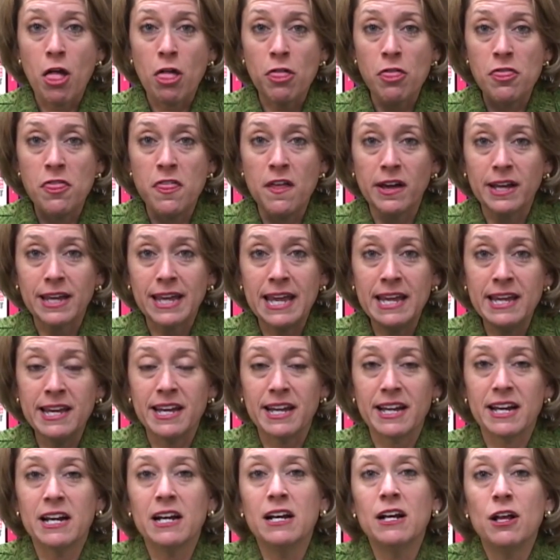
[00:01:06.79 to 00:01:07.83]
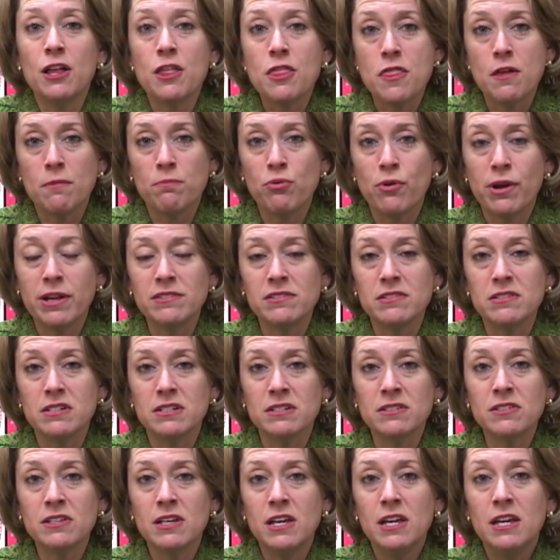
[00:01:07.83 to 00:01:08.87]
the king, the
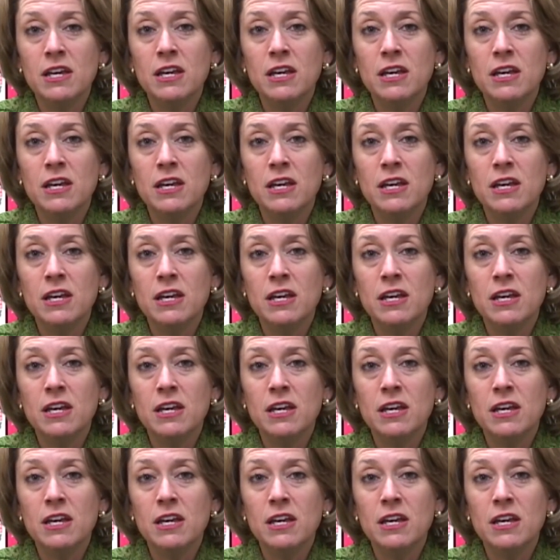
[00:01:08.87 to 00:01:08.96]
president,